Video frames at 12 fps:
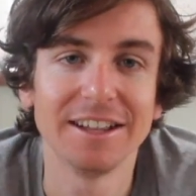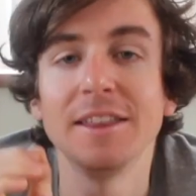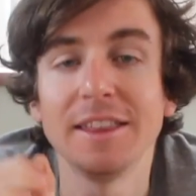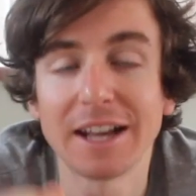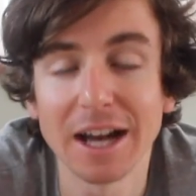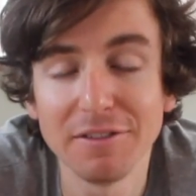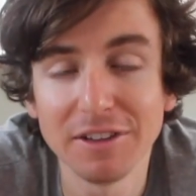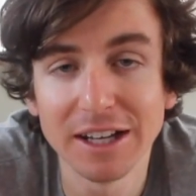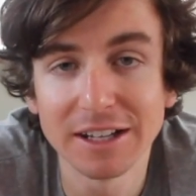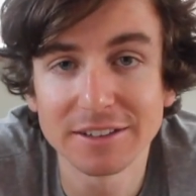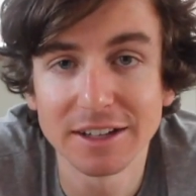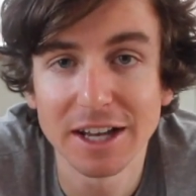The cover
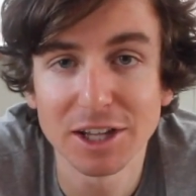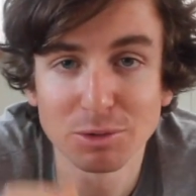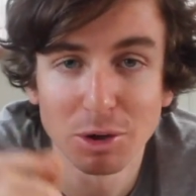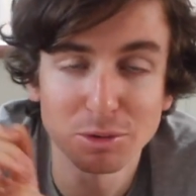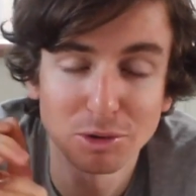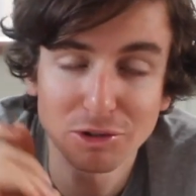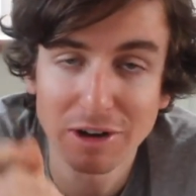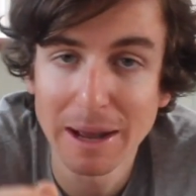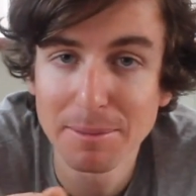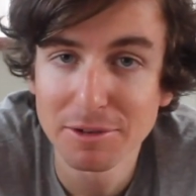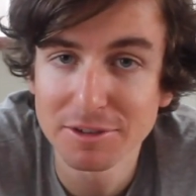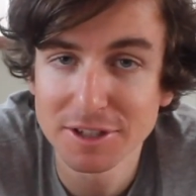letter is what will
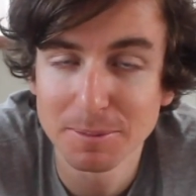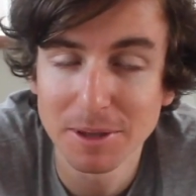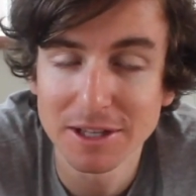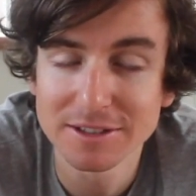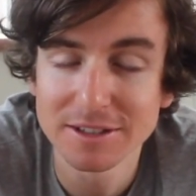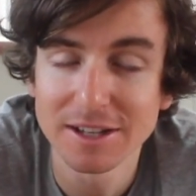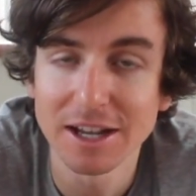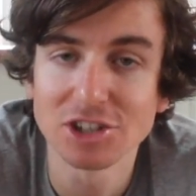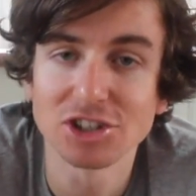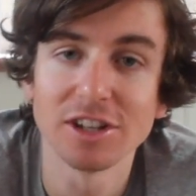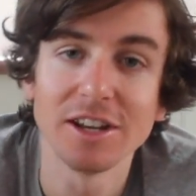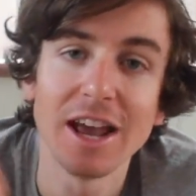grab the recipient's
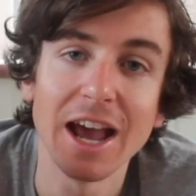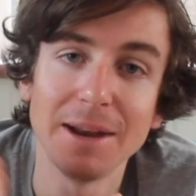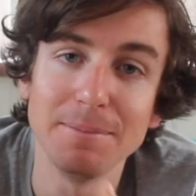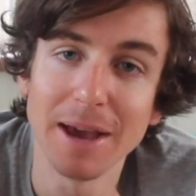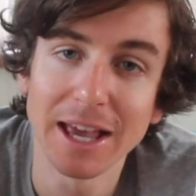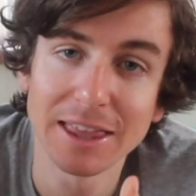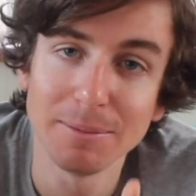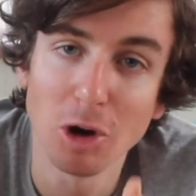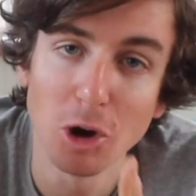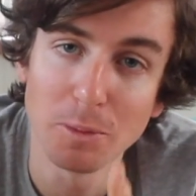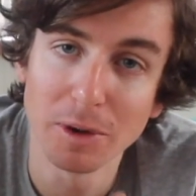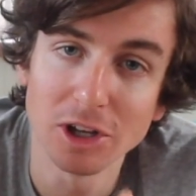attention and make them
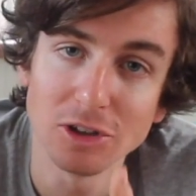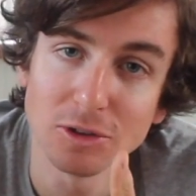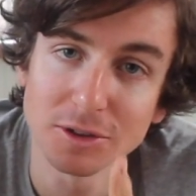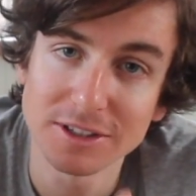open your